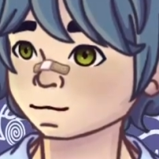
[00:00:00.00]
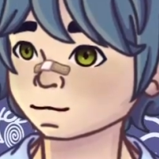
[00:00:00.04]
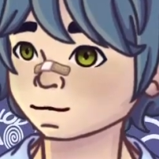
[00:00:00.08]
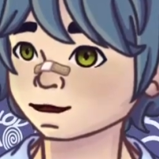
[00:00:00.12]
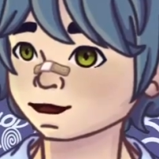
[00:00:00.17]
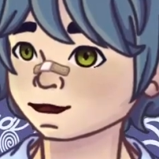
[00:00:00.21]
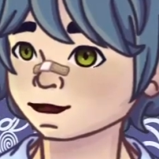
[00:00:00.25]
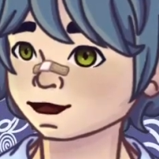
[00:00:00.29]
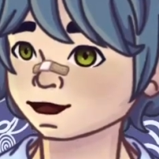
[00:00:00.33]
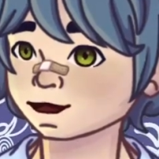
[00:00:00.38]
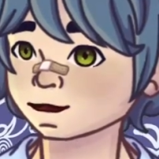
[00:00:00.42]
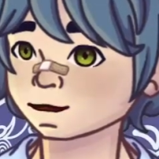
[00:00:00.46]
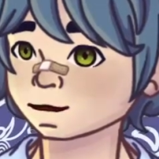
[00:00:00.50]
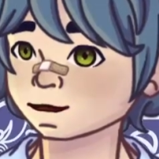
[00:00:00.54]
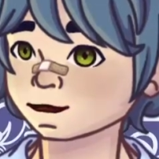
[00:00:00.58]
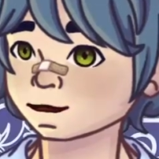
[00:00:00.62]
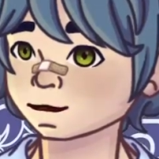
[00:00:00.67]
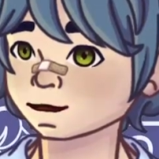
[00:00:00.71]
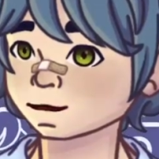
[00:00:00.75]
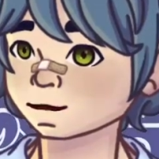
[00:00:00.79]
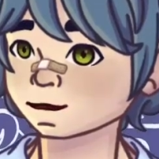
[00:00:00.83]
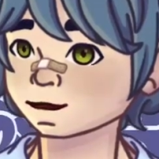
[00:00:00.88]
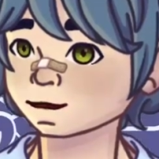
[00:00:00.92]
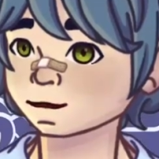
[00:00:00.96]
I wanted to
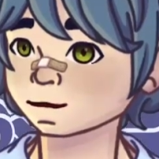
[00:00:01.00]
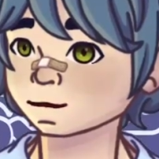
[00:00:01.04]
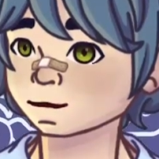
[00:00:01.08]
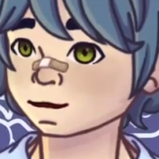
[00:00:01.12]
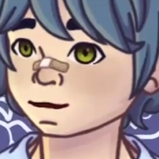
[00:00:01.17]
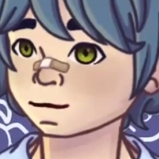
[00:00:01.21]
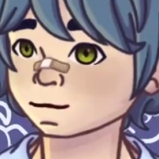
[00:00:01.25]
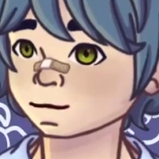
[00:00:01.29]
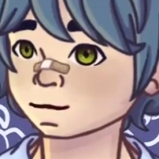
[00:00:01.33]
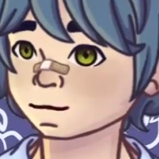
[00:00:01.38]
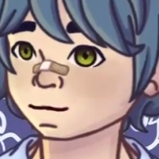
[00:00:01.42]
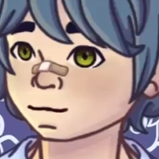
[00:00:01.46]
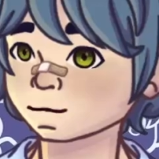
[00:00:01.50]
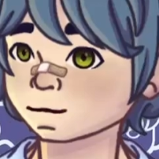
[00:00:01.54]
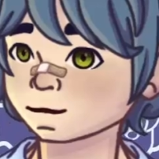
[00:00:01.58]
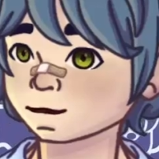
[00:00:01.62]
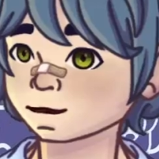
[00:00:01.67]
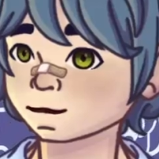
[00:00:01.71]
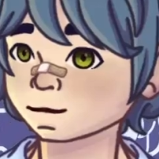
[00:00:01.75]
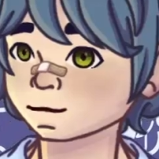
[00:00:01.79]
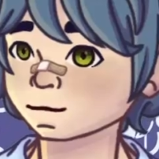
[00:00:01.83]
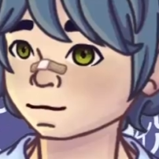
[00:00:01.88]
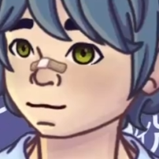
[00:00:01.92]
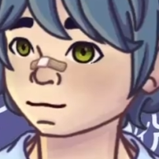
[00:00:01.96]
give it a shot
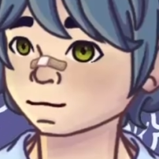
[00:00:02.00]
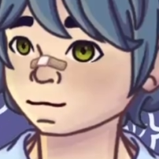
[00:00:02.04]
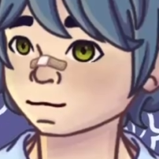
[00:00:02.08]
myself.